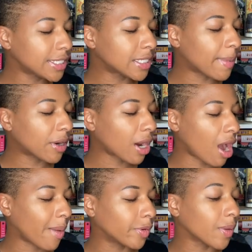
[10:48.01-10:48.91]
is about a
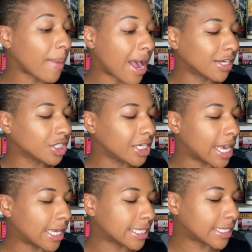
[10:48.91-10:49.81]
cop with a past she
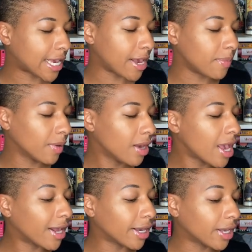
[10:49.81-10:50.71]
can't escape
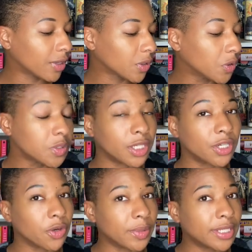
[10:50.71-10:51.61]
and a killer who's
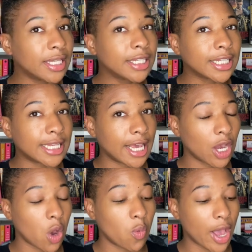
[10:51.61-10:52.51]
determined to
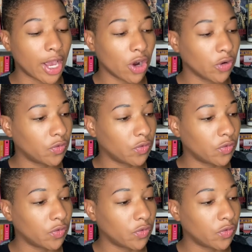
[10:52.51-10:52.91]
take away her